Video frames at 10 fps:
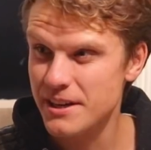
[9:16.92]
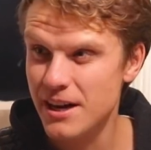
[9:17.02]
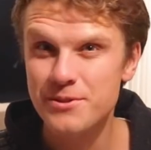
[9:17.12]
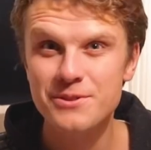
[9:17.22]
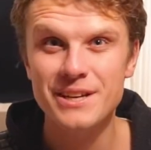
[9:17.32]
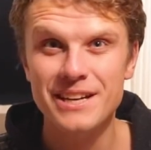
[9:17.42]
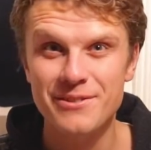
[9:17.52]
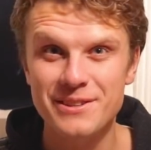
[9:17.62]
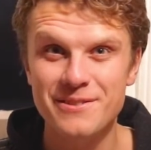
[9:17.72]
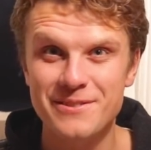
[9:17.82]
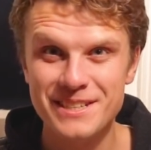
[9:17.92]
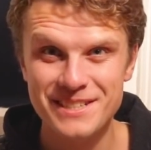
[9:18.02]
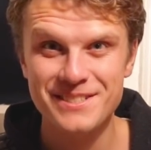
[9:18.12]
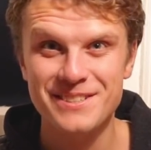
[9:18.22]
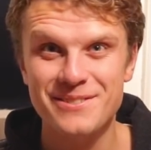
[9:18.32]
an hour to get everything
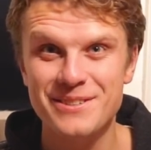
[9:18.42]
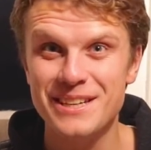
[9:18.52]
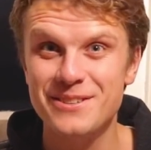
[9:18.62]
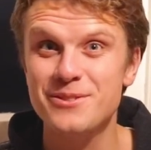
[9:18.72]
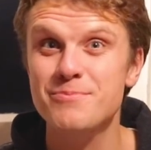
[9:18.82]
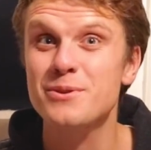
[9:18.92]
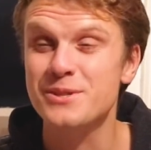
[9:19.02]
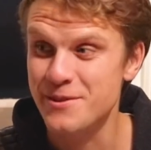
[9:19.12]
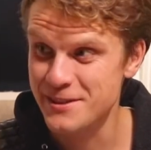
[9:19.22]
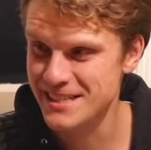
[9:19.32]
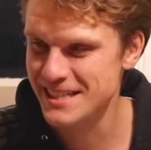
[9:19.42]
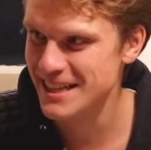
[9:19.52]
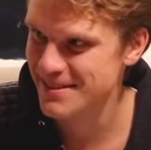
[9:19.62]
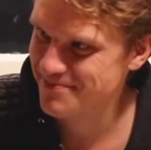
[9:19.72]
finished so that we get to the post office in time.